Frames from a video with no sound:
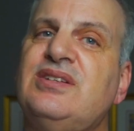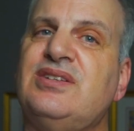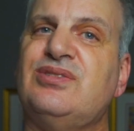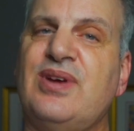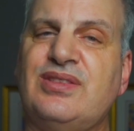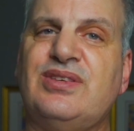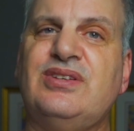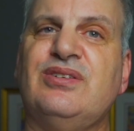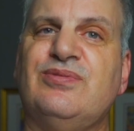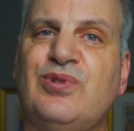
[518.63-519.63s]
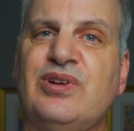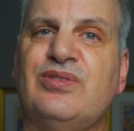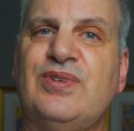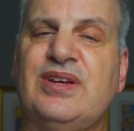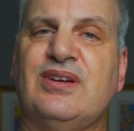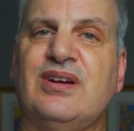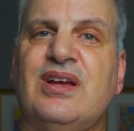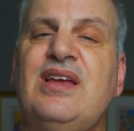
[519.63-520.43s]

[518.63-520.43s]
strengthen your 4th finger.